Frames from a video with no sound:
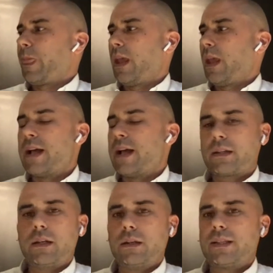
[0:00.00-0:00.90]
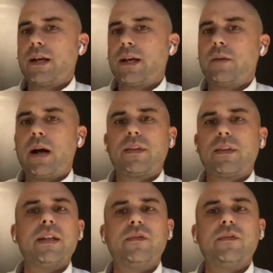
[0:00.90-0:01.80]
ask a young designer back
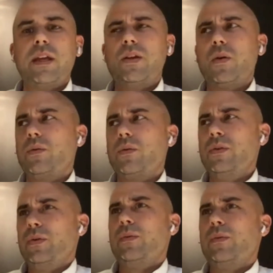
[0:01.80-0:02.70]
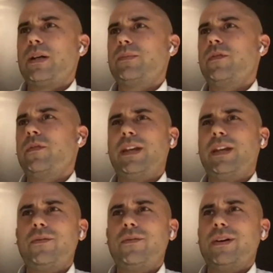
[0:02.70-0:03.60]
then if they knew who Massimo
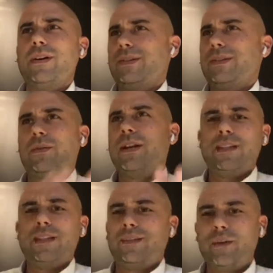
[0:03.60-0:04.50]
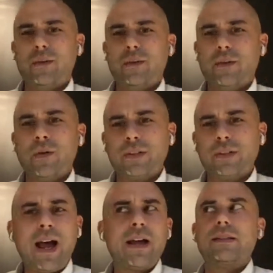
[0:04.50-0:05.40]
Vignelli was or any of these old
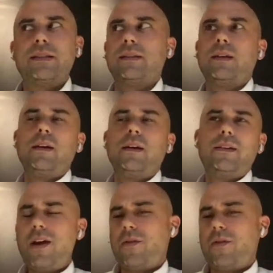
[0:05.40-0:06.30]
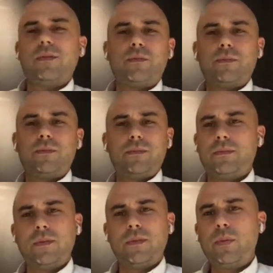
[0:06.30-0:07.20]
guys. And no,
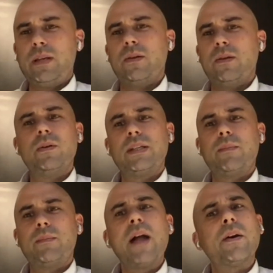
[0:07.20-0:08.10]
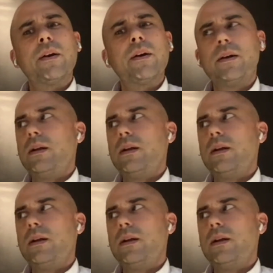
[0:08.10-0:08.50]
nobody knew. It didn't matter.